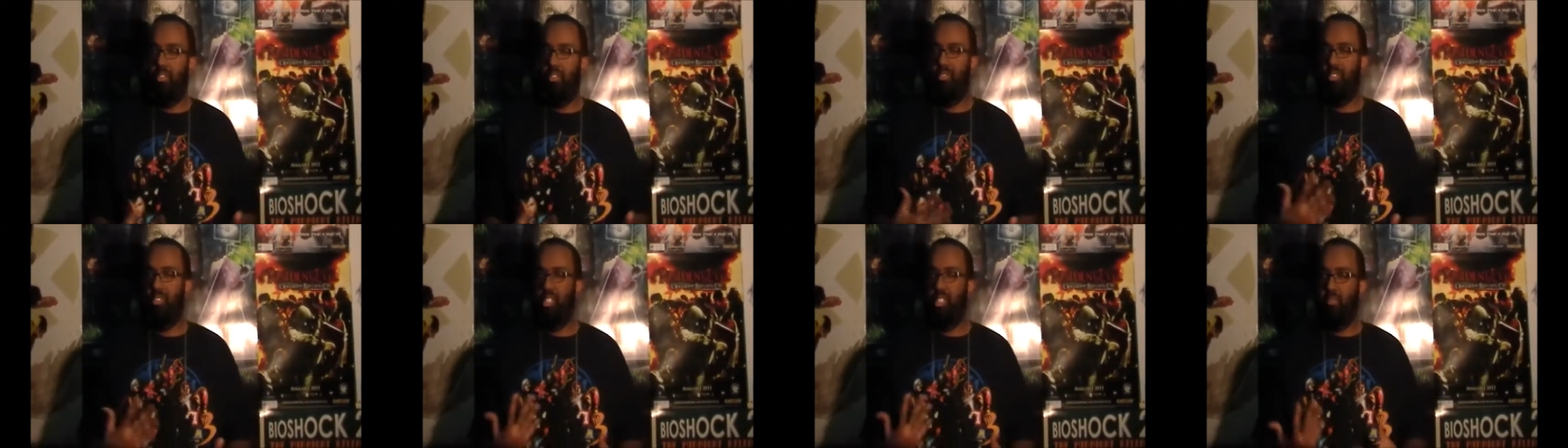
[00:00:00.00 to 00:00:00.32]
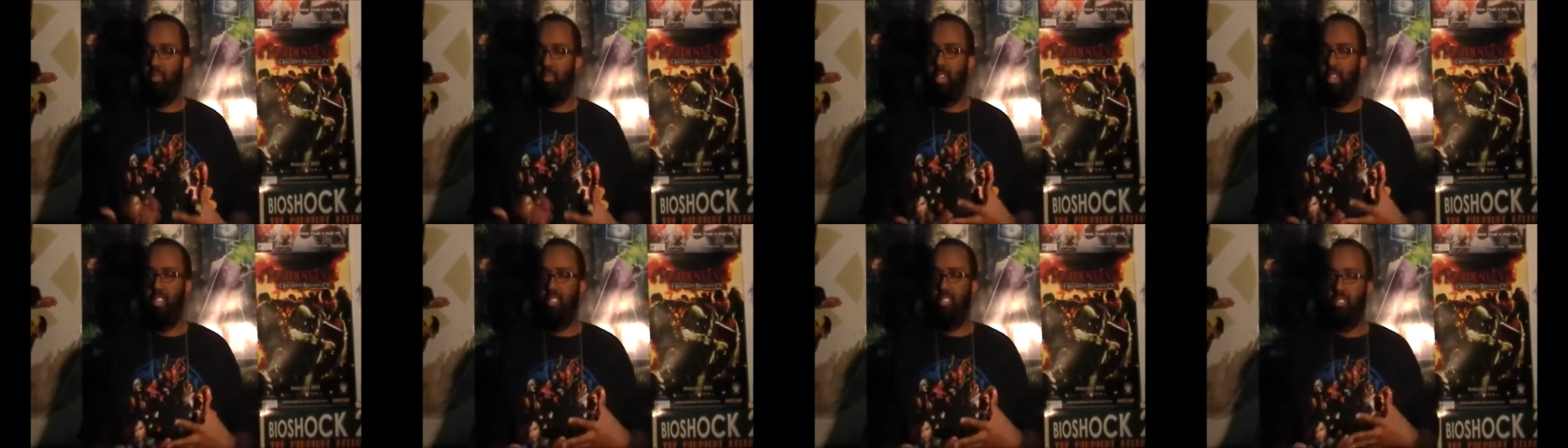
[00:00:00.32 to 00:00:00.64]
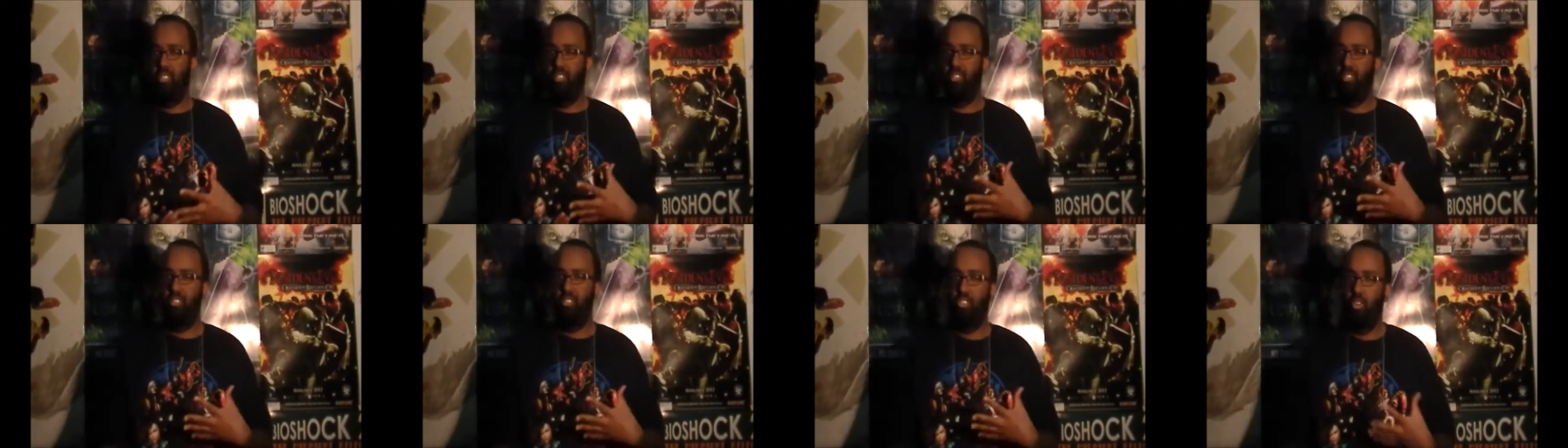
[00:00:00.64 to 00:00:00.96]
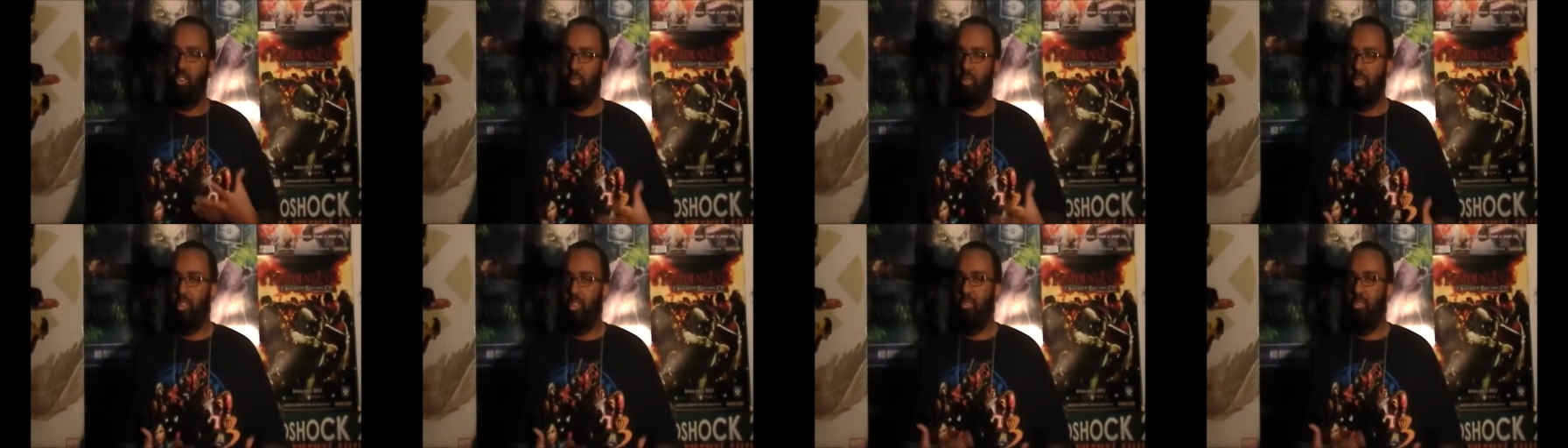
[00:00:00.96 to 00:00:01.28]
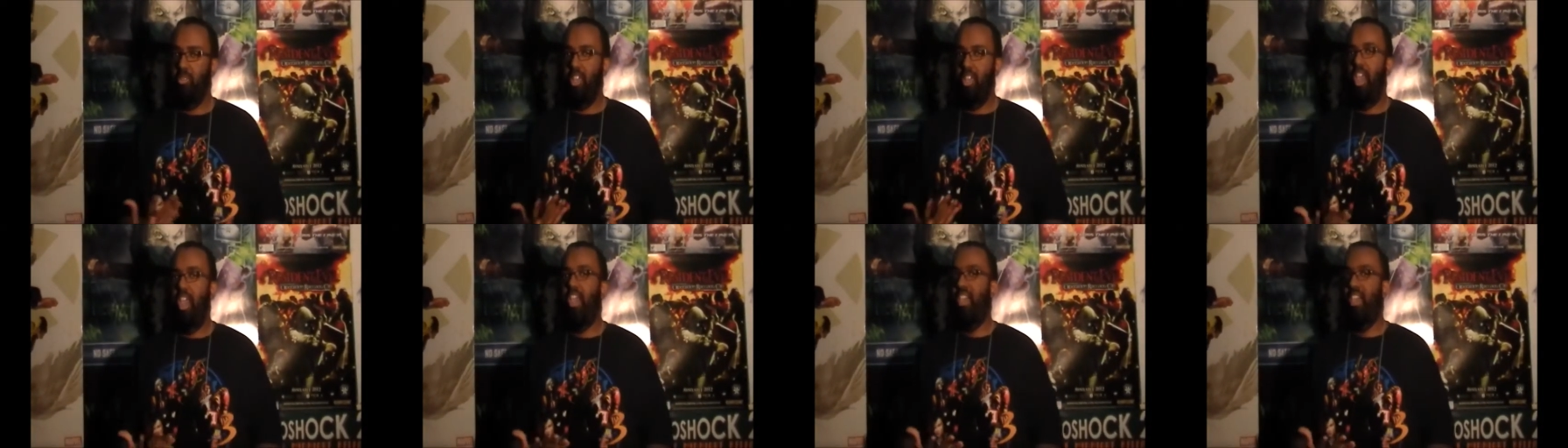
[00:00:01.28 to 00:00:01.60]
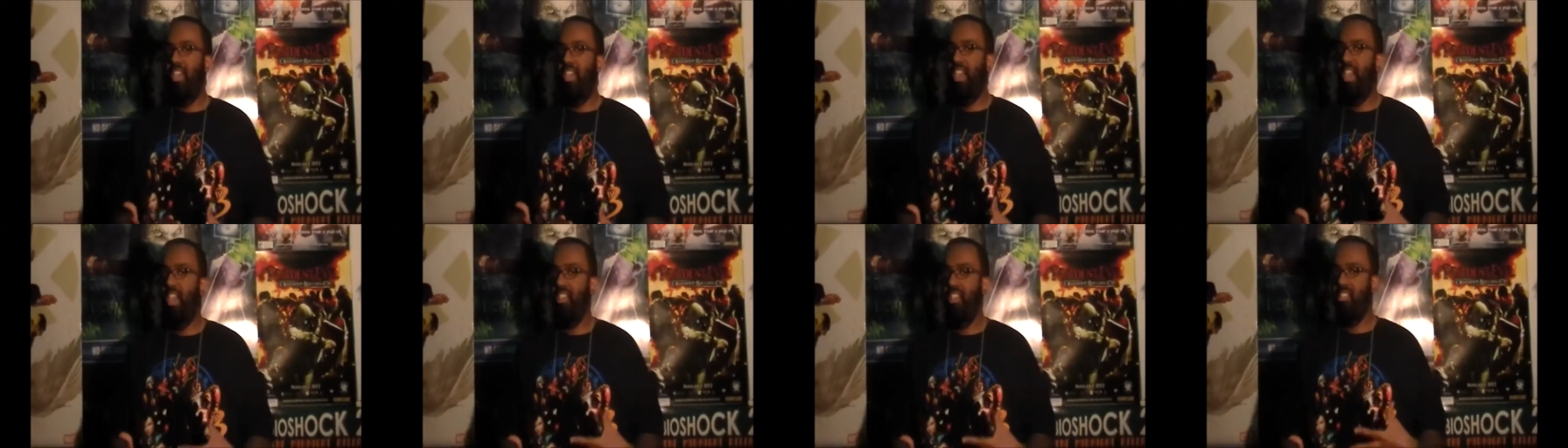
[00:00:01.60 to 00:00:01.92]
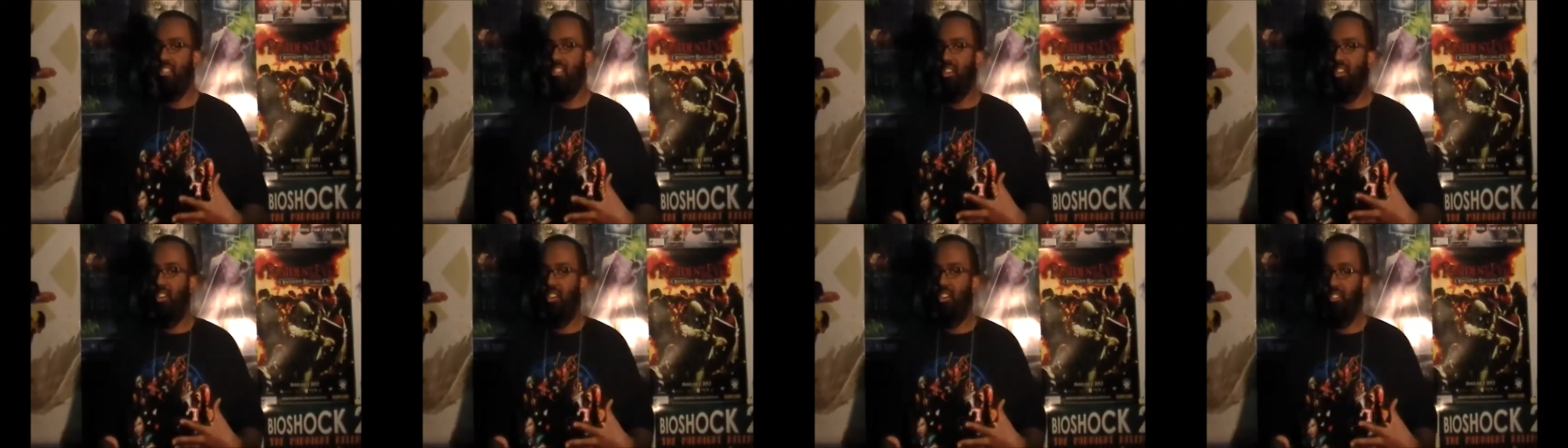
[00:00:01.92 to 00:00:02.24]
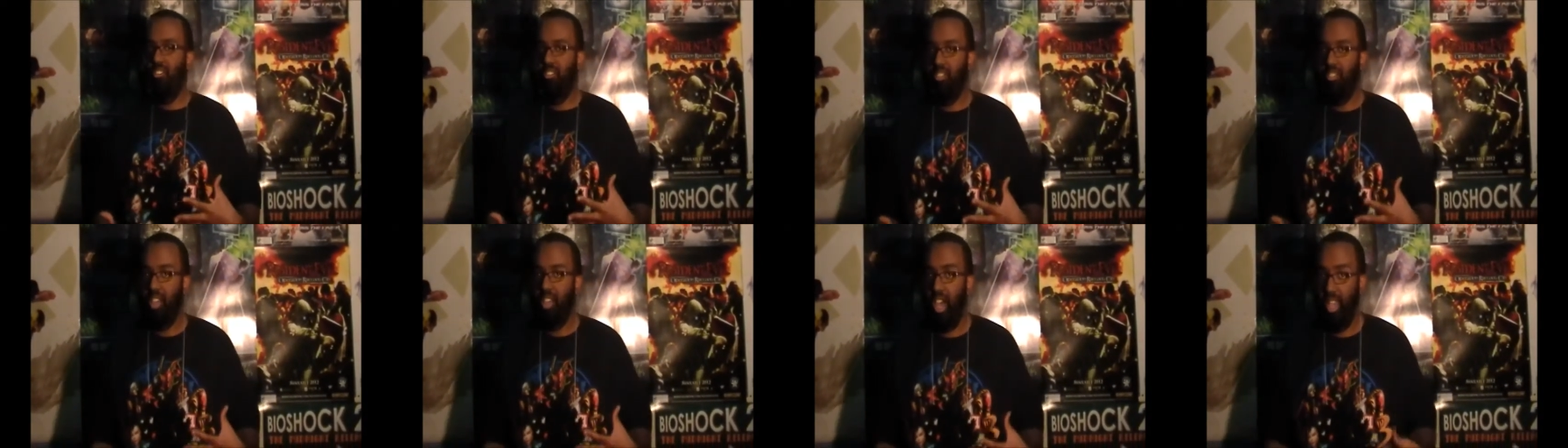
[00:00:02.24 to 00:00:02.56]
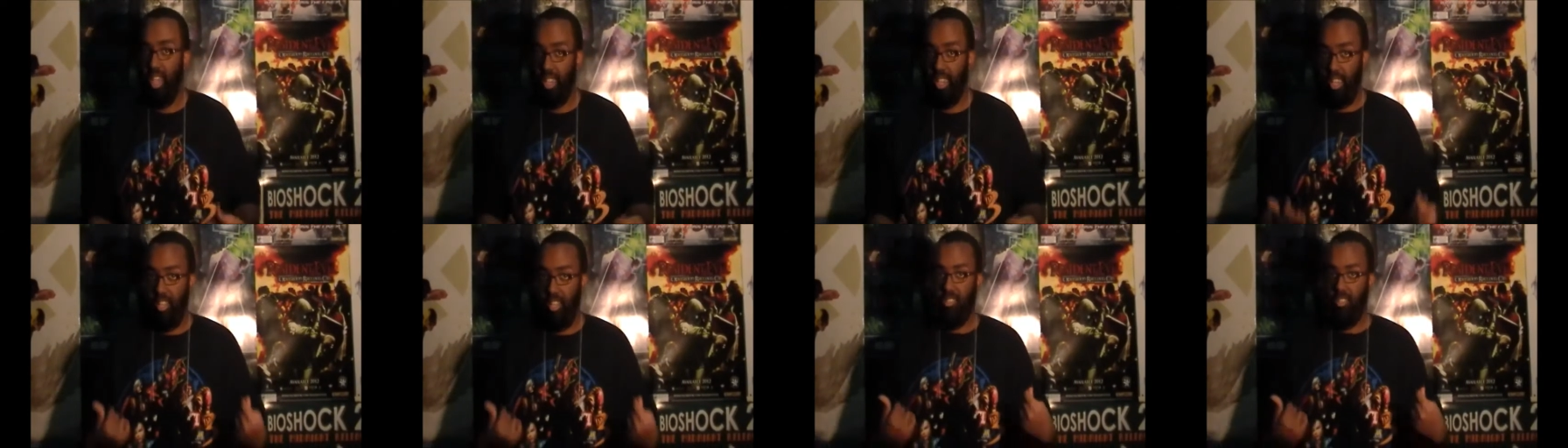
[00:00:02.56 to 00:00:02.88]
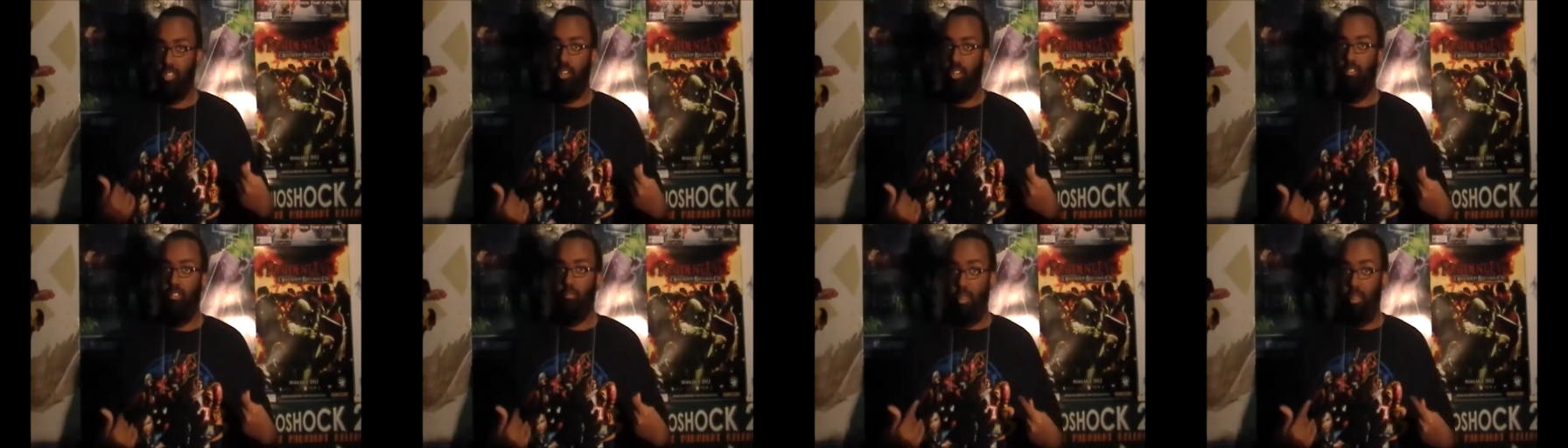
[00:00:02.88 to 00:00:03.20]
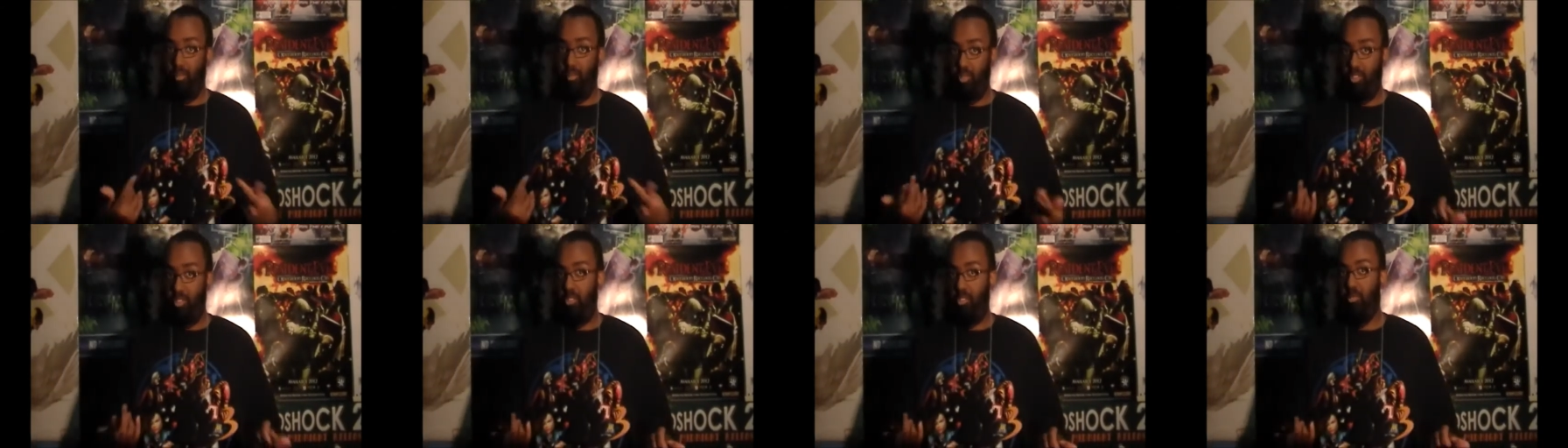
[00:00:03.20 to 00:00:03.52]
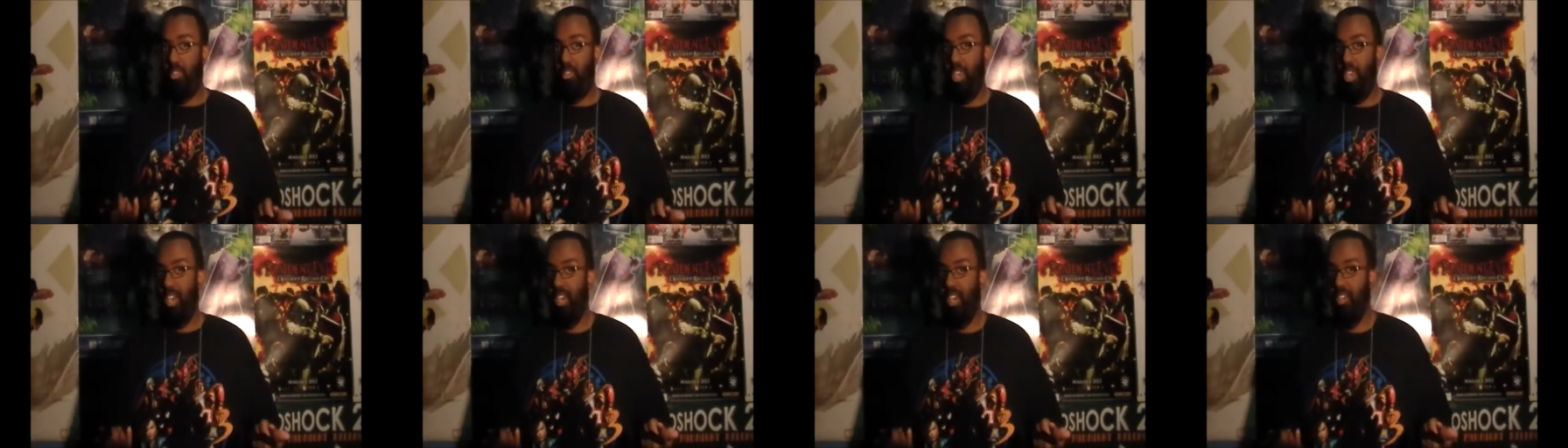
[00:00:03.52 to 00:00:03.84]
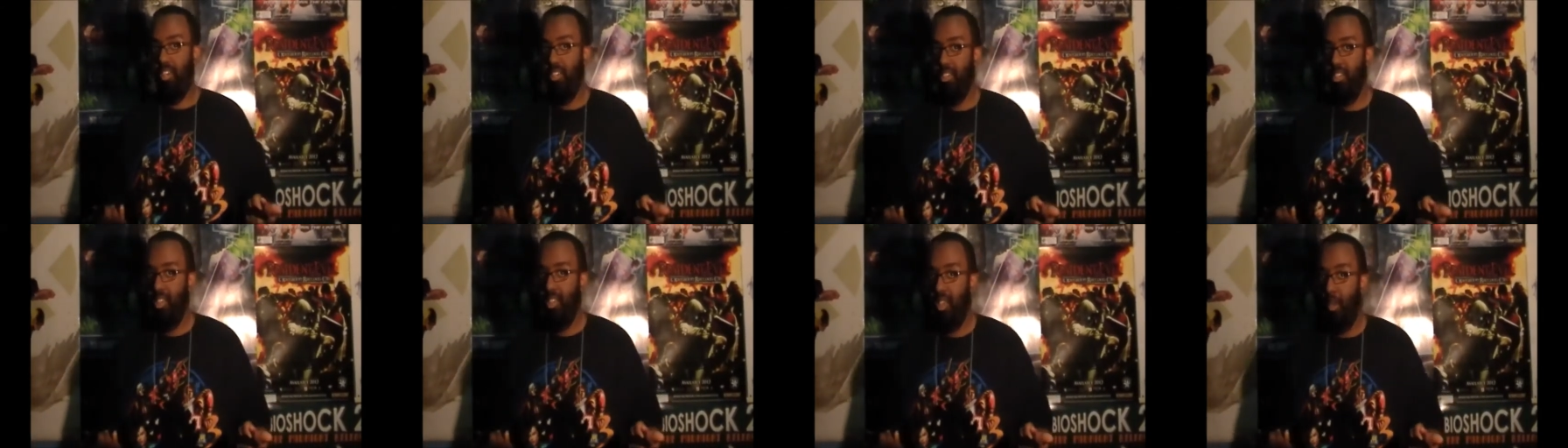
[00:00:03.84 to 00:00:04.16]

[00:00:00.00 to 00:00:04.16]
the space Scooby Doo gang can't solve, I can't solve it, maybe you can.